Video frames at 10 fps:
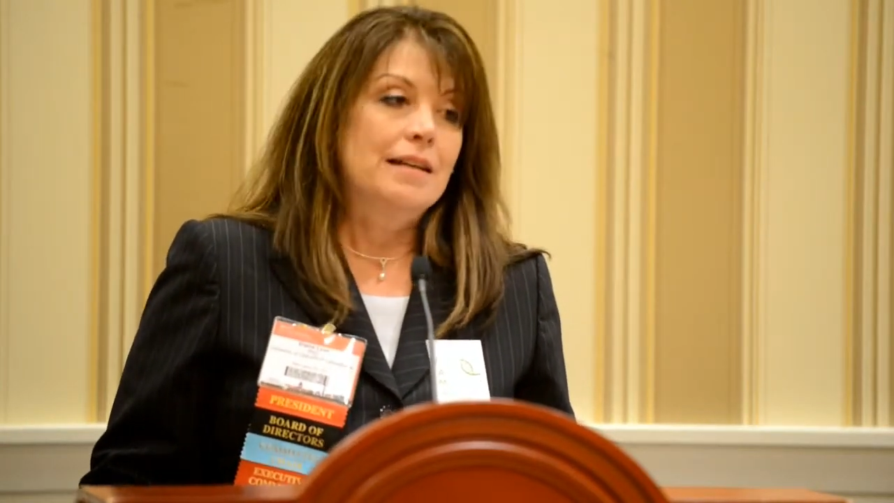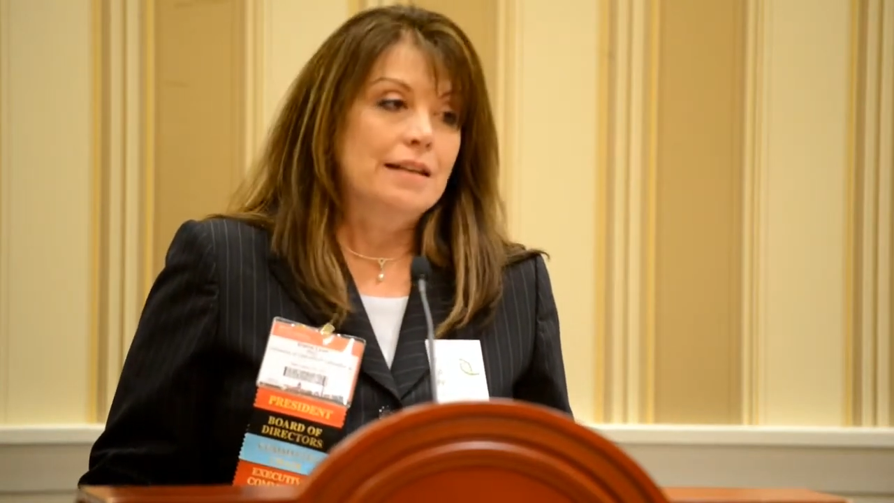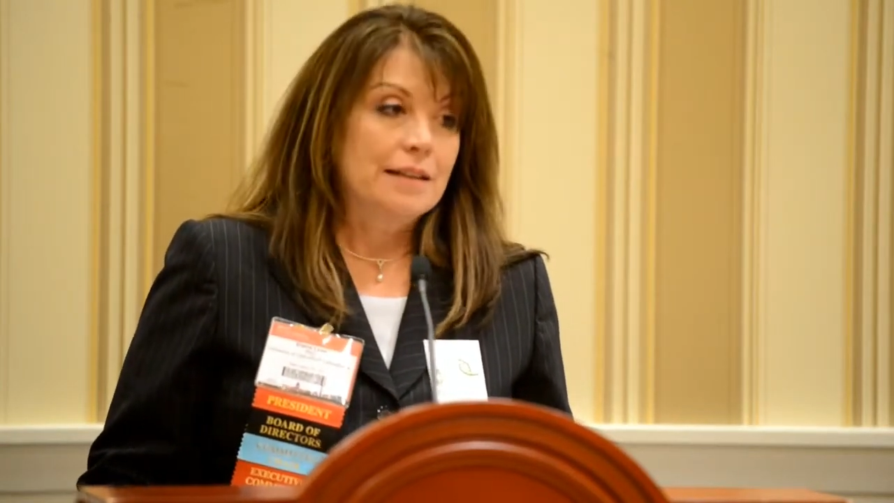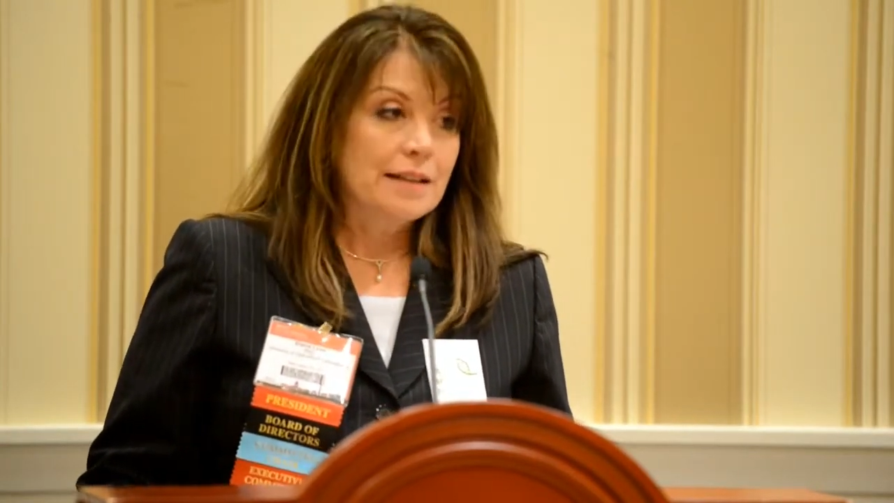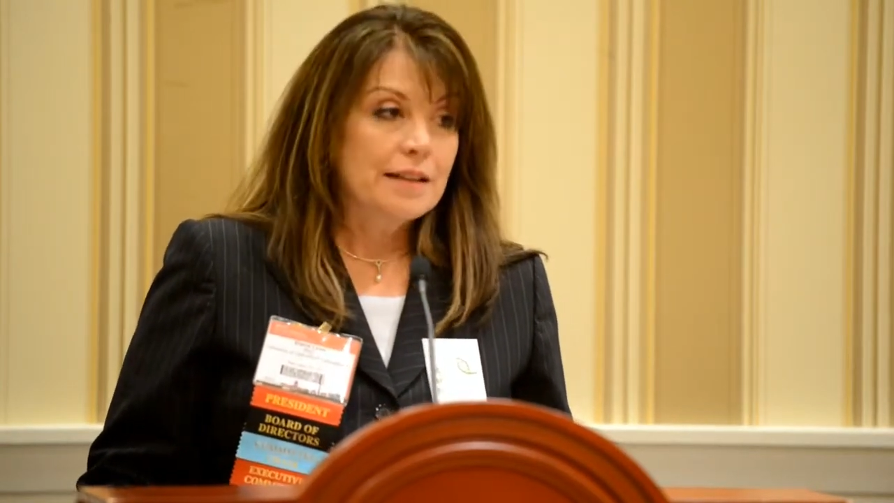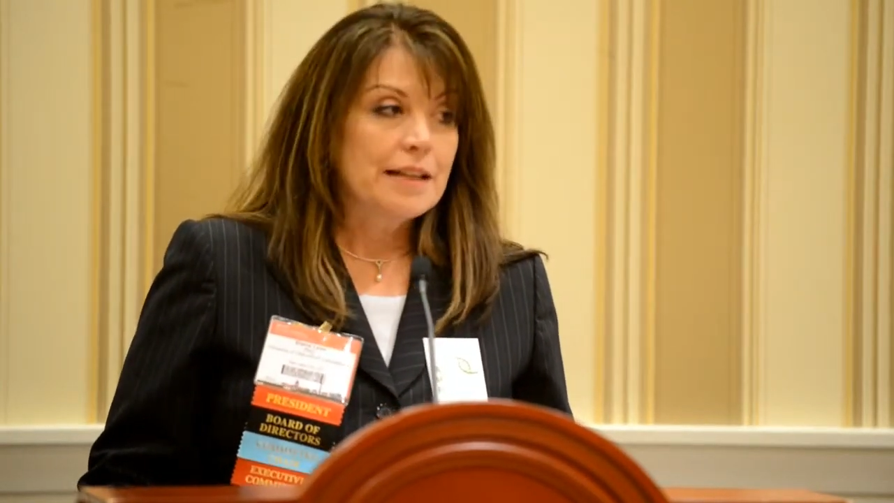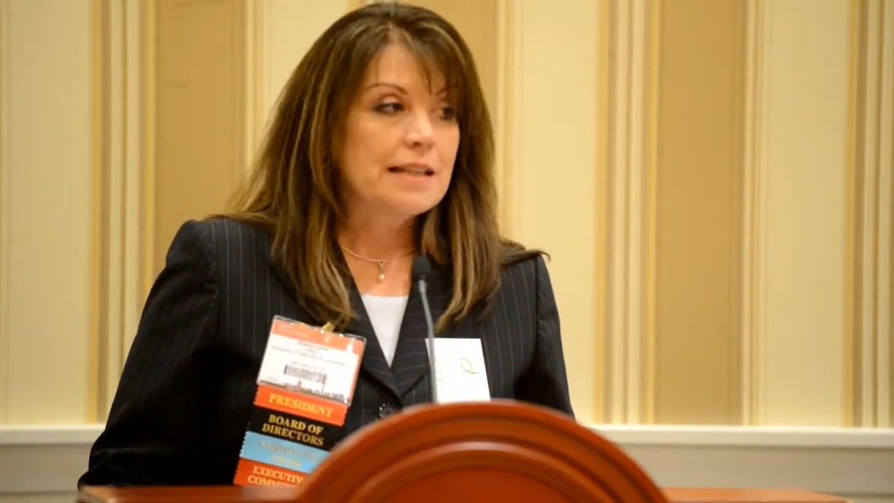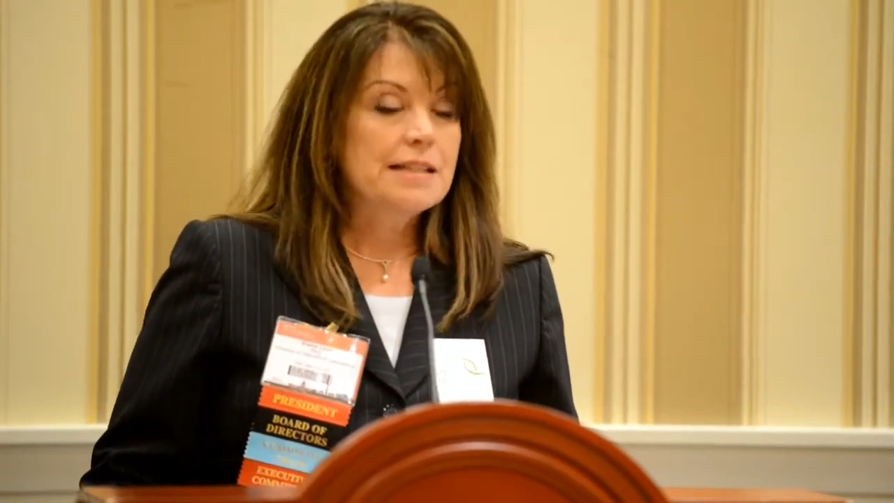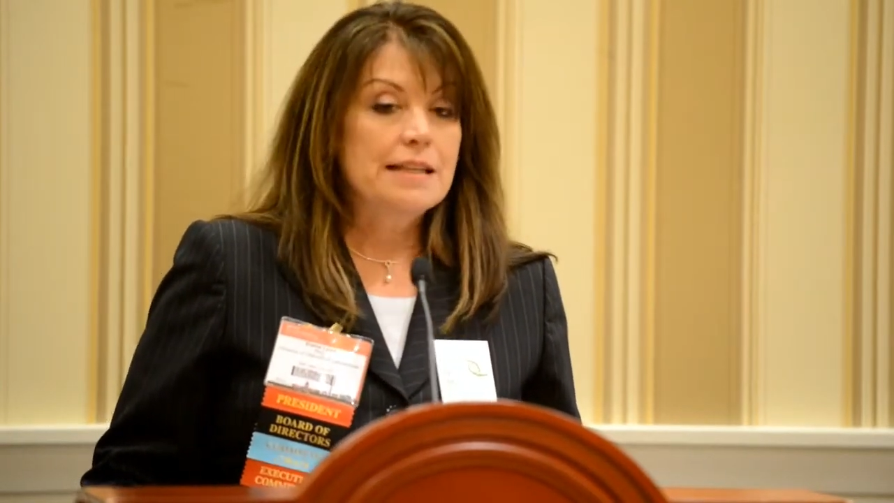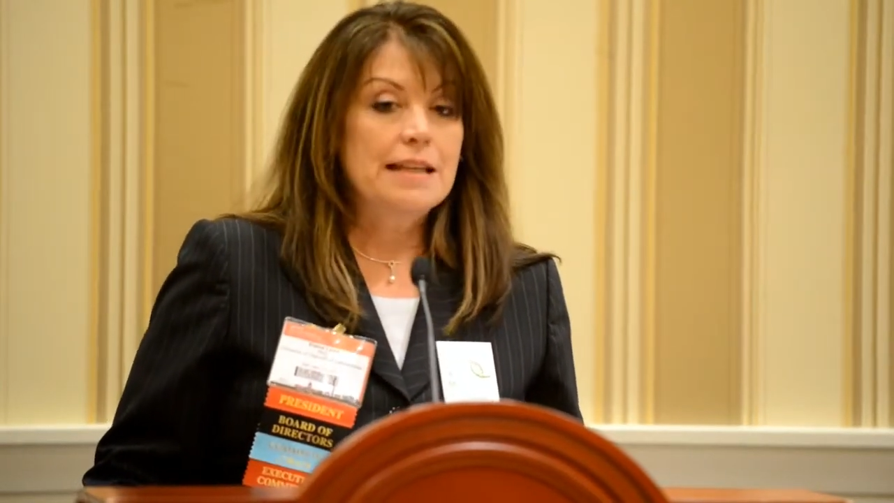clinical
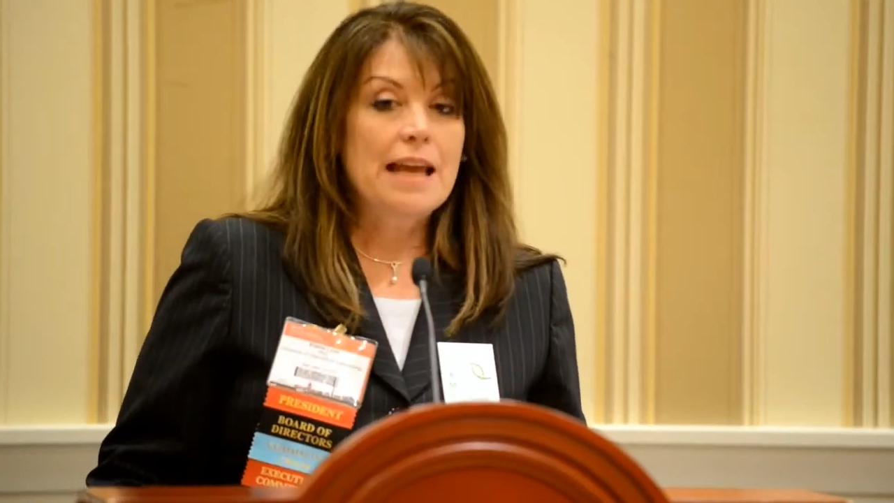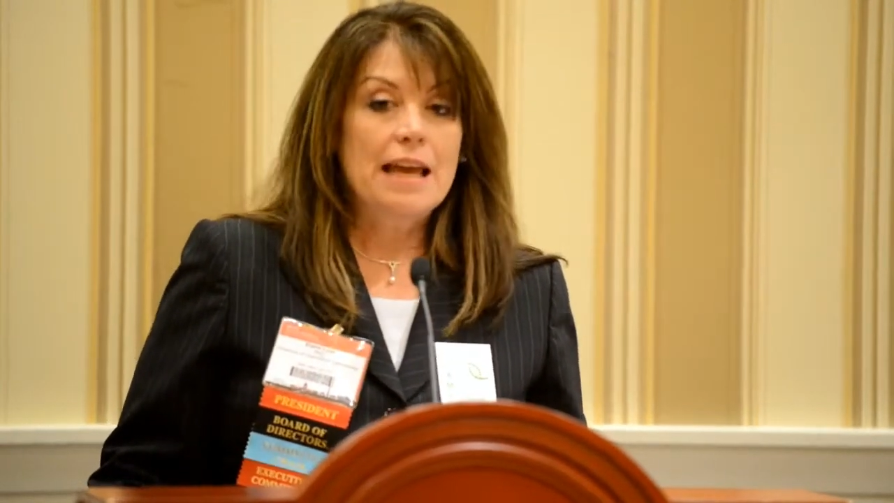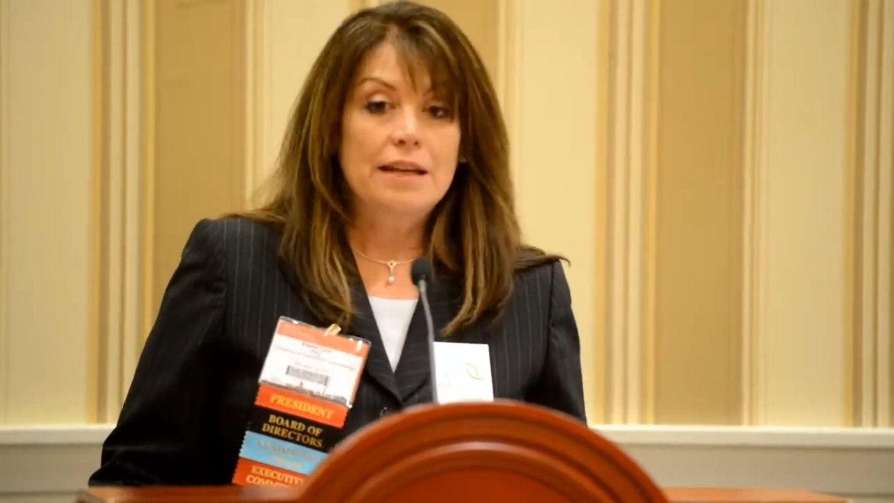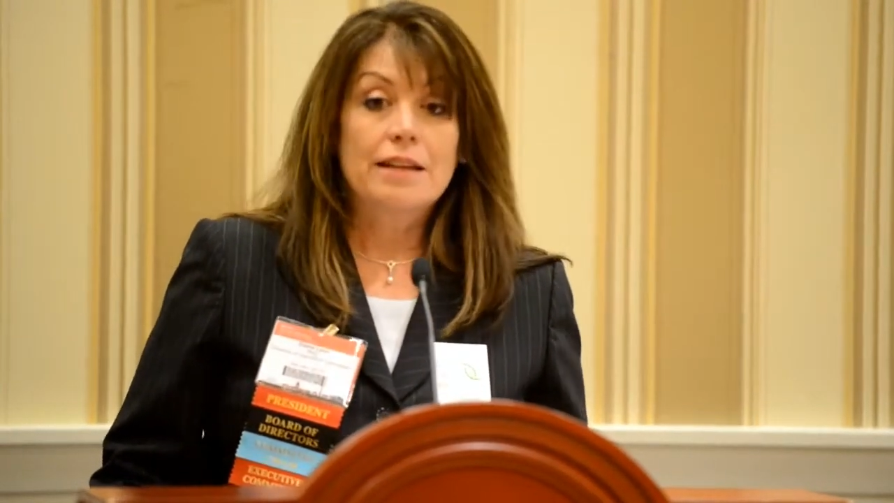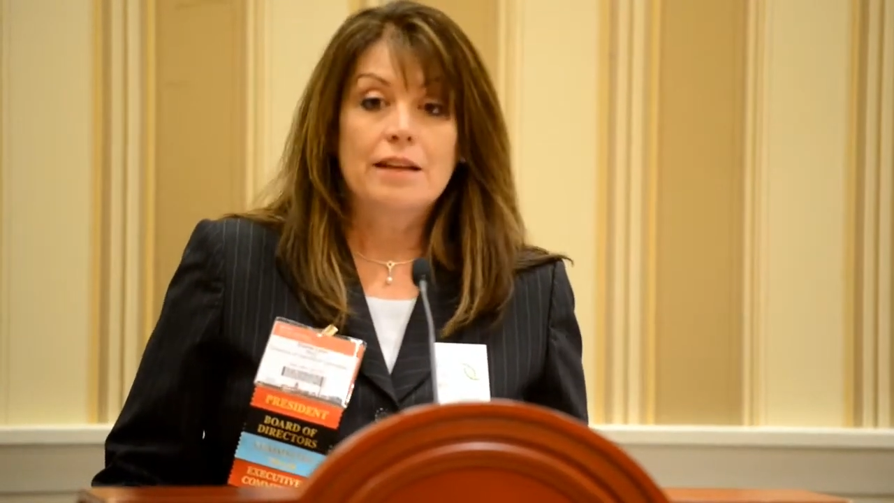testing and